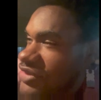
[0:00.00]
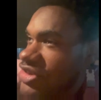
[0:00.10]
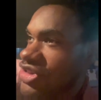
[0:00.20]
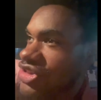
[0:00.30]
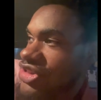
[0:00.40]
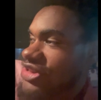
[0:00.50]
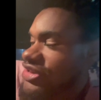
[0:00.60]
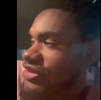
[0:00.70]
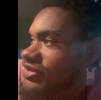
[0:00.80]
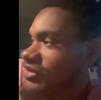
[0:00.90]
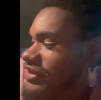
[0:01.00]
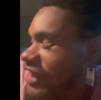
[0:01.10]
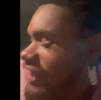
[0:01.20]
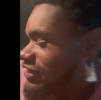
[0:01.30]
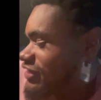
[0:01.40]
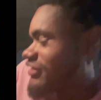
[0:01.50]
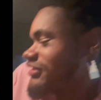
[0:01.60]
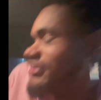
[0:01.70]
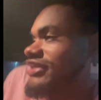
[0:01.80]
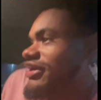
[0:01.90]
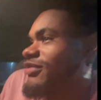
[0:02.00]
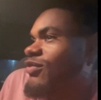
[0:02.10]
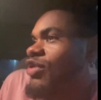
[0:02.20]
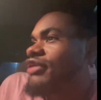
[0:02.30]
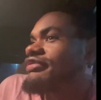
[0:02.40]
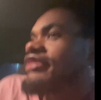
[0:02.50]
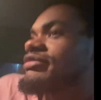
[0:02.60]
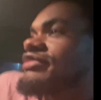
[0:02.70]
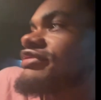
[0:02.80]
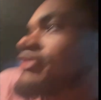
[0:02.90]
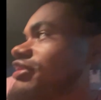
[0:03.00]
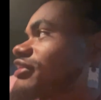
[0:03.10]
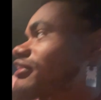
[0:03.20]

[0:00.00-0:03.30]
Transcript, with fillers: just nascent desire to walk around a movie theater.